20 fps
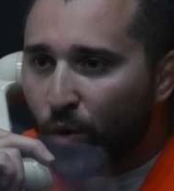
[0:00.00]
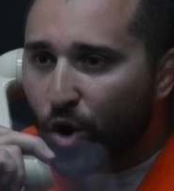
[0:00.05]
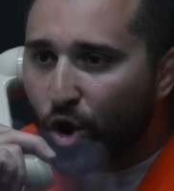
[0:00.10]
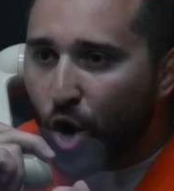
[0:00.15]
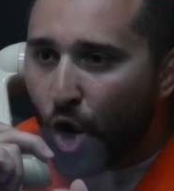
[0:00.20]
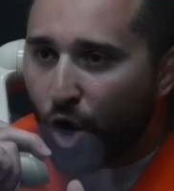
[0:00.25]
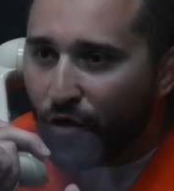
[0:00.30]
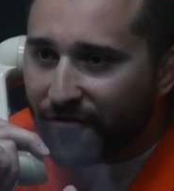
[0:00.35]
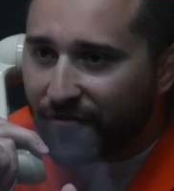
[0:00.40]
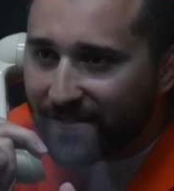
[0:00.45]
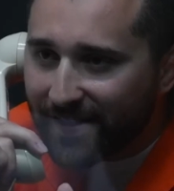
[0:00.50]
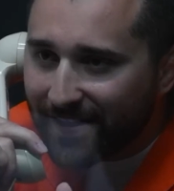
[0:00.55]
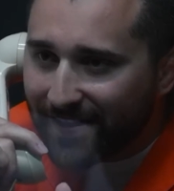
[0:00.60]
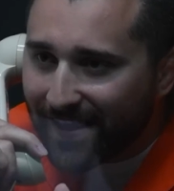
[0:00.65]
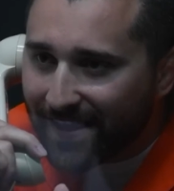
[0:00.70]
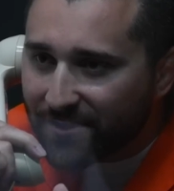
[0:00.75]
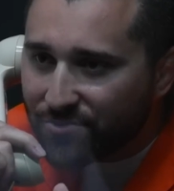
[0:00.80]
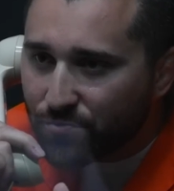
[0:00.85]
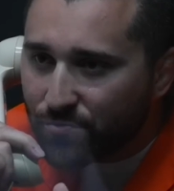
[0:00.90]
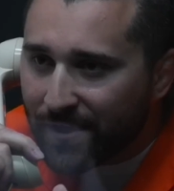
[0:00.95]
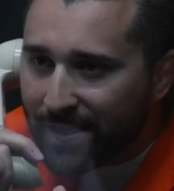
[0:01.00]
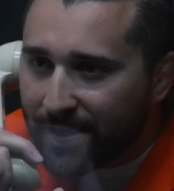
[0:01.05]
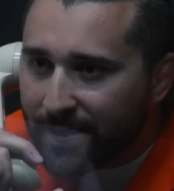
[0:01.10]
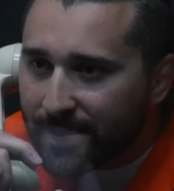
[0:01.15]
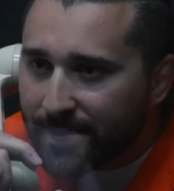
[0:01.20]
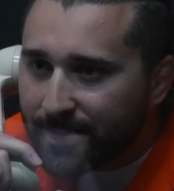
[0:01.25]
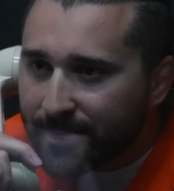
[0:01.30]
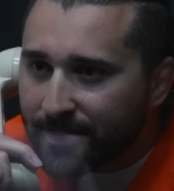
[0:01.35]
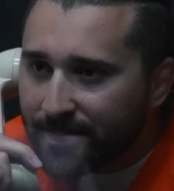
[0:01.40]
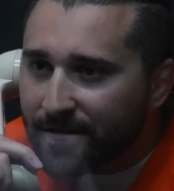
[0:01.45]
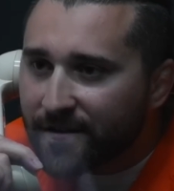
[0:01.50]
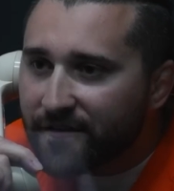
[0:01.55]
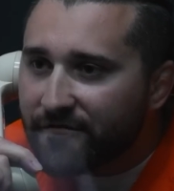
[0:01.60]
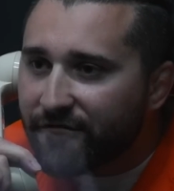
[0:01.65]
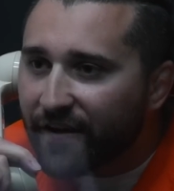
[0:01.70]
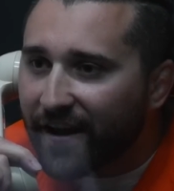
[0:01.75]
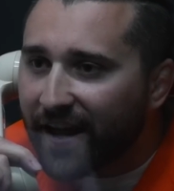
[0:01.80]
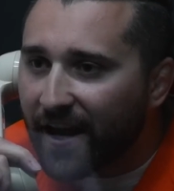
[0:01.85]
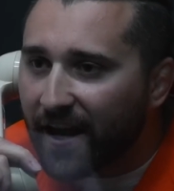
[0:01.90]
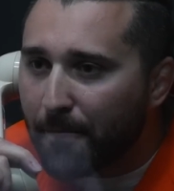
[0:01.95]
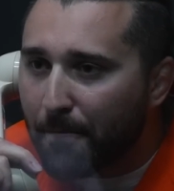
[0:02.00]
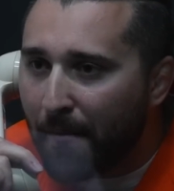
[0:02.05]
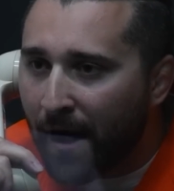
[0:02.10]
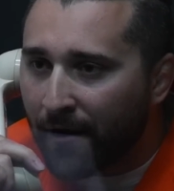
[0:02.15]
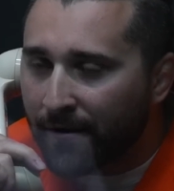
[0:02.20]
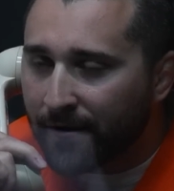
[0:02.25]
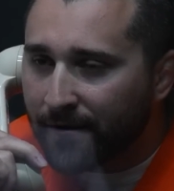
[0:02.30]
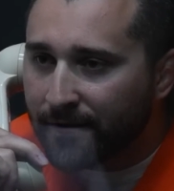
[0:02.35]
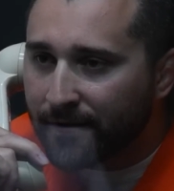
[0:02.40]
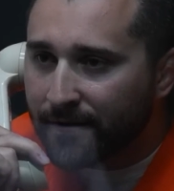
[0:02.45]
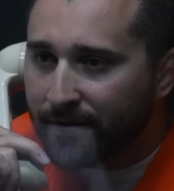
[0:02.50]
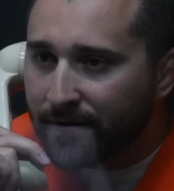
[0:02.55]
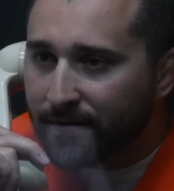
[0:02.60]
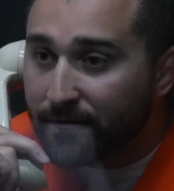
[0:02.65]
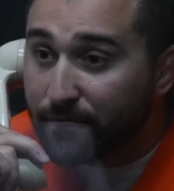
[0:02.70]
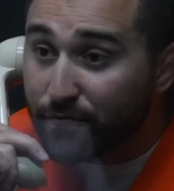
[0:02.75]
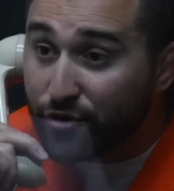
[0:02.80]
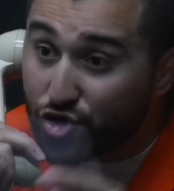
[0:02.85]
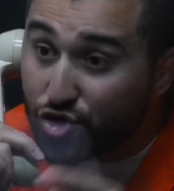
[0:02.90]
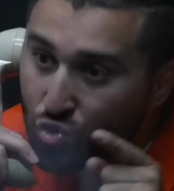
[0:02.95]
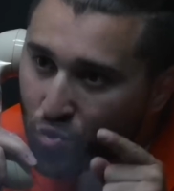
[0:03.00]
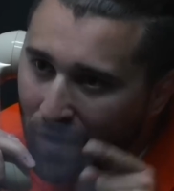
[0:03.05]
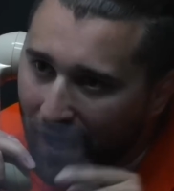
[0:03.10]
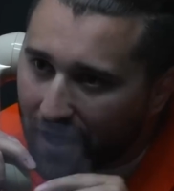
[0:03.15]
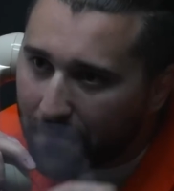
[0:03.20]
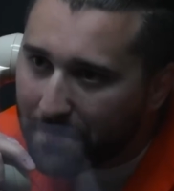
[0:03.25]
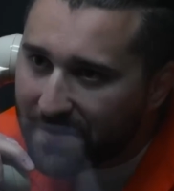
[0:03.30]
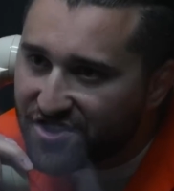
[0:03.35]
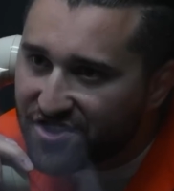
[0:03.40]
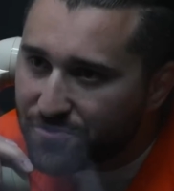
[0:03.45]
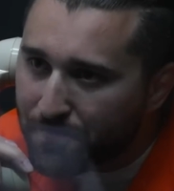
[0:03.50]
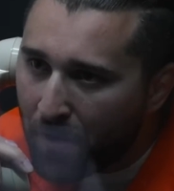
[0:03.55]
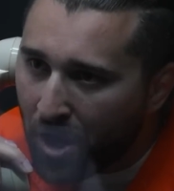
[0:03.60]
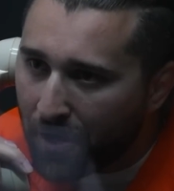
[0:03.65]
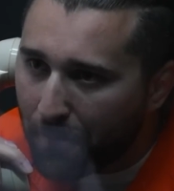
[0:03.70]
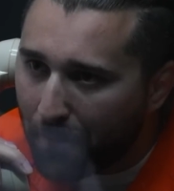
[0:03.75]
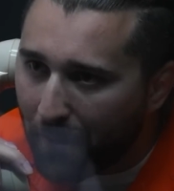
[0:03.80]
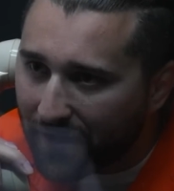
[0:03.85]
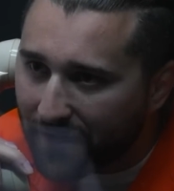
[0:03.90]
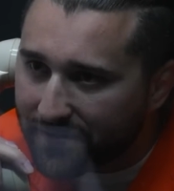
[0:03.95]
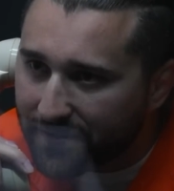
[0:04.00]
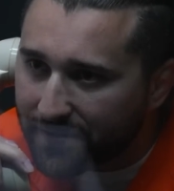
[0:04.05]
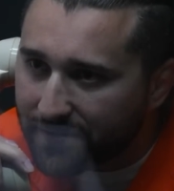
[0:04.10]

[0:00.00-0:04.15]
what Coffey did last week, forget about it. But you gotta be smart about